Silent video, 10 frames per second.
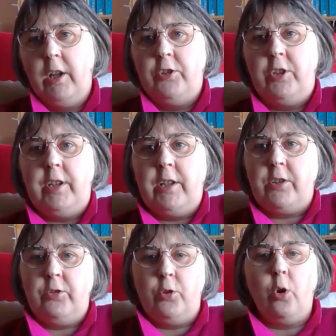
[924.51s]
She
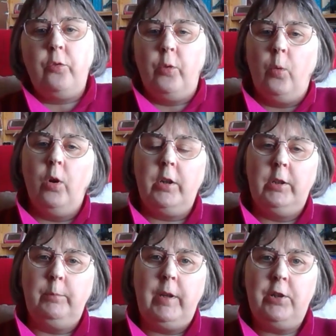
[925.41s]
takes her dog for a walk
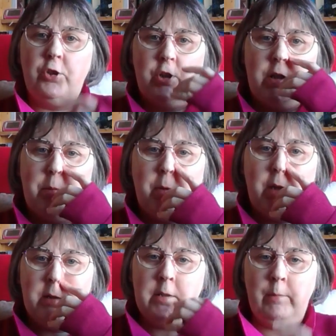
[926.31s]
on the beach. She
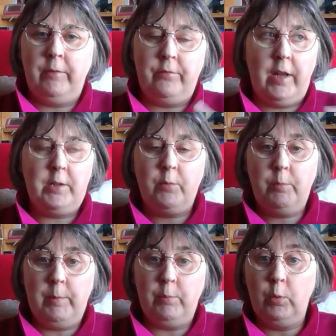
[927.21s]
begins to make friends
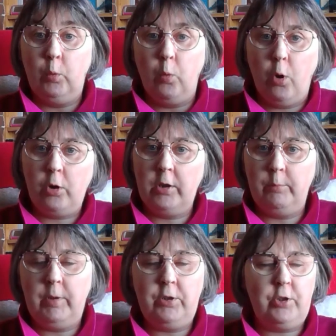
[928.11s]
with people who walk on
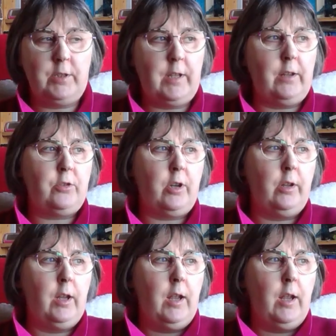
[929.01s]
the beach, etc.